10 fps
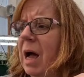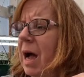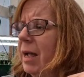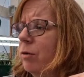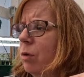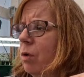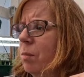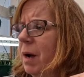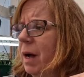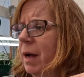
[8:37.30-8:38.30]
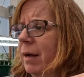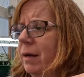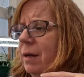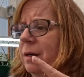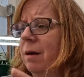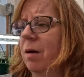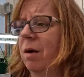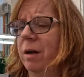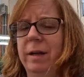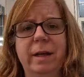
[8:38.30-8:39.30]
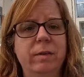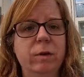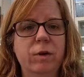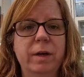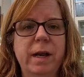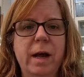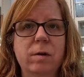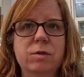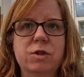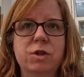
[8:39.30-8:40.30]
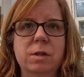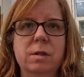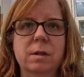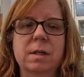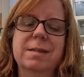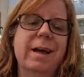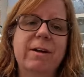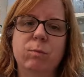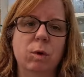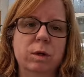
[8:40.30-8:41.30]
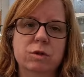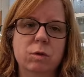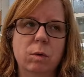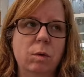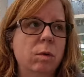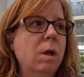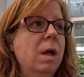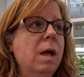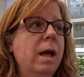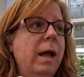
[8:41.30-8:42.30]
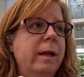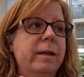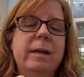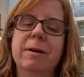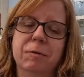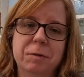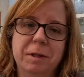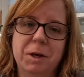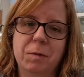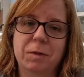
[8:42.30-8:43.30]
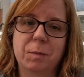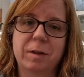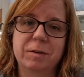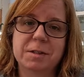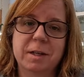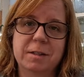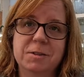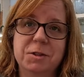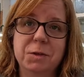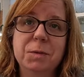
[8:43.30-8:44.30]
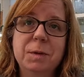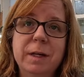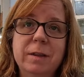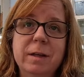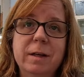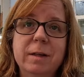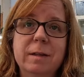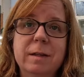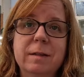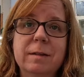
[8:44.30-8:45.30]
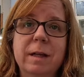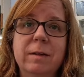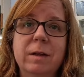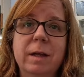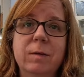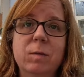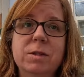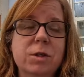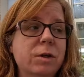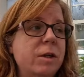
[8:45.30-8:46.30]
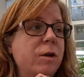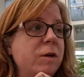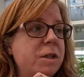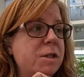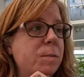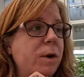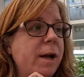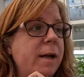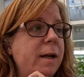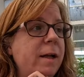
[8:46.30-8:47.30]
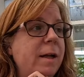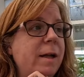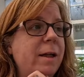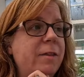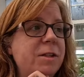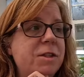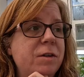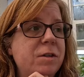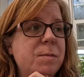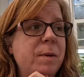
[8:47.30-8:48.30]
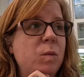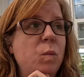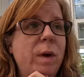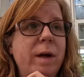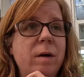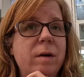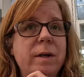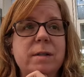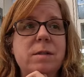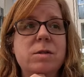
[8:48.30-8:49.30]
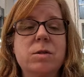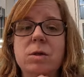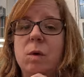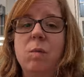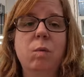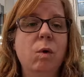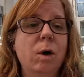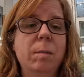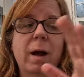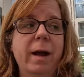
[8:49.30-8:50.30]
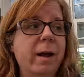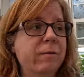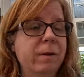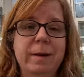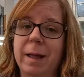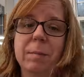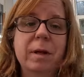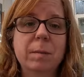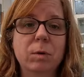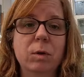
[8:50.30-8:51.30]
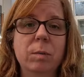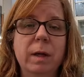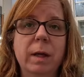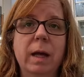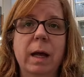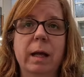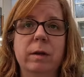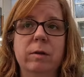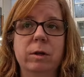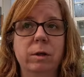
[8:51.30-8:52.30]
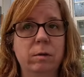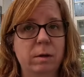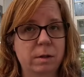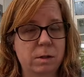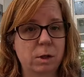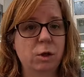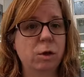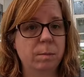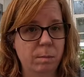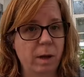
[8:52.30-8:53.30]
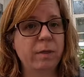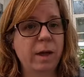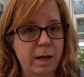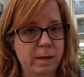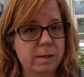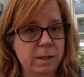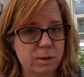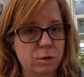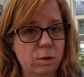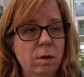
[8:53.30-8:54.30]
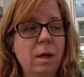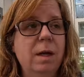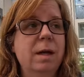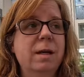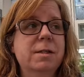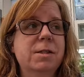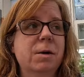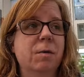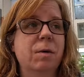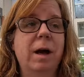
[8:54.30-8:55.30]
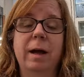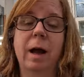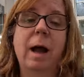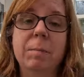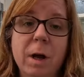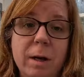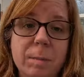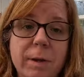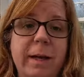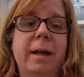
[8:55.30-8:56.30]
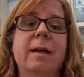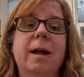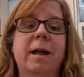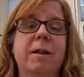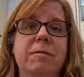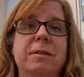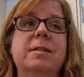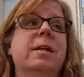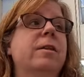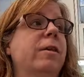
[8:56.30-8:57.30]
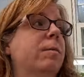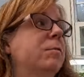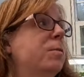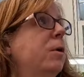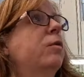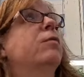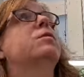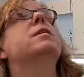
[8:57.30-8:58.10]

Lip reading: I grow mine in the greenhouse just because I have more control, and you never really know what the weather is going to do in the late winter and early spring. This year has been weird. It's so warm. I have anemone blooming, and it's a good month ahead of schedule. So I'm not complaining. I love it. It's beautiful.